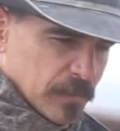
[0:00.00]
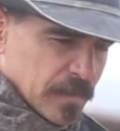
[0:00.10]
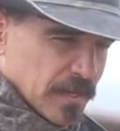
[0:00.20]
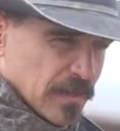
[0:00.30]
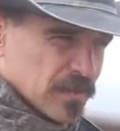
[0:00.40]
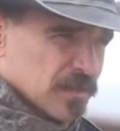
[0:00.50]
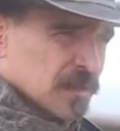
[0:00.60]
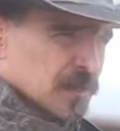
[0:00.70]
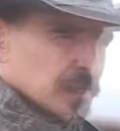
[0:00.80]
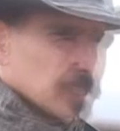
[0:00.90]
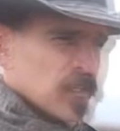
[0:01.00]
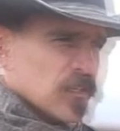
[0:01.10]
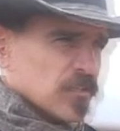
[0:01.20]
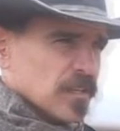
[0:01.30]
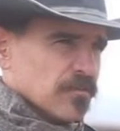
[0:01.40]
because it
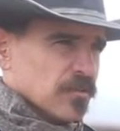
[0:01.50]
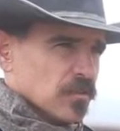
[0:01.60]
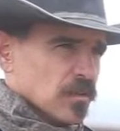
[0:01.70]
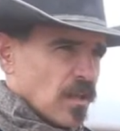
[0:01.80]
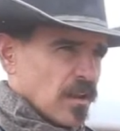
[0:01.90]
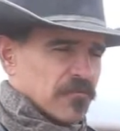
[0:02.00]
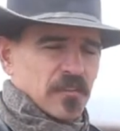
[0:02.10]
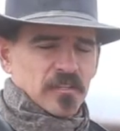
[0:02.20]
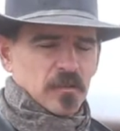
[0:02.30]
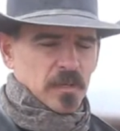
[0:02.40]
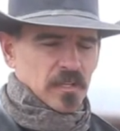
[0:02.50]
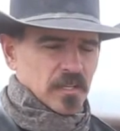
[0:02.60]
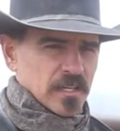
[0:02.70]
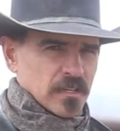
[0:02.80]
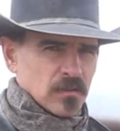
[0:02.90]
just gives you a lot of
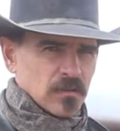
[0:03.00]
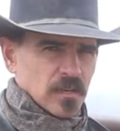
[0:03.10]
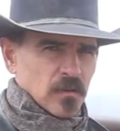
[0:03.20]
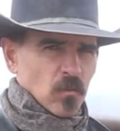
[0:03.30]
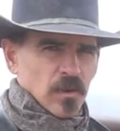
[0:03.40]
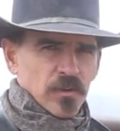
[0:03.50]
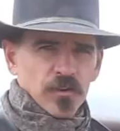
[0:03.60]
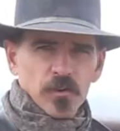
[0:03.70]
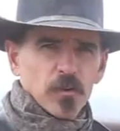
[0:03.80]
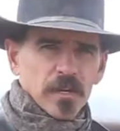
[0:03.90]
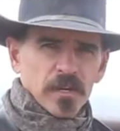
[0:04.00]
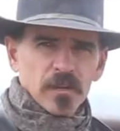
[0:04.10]
flexibility in what you're doing.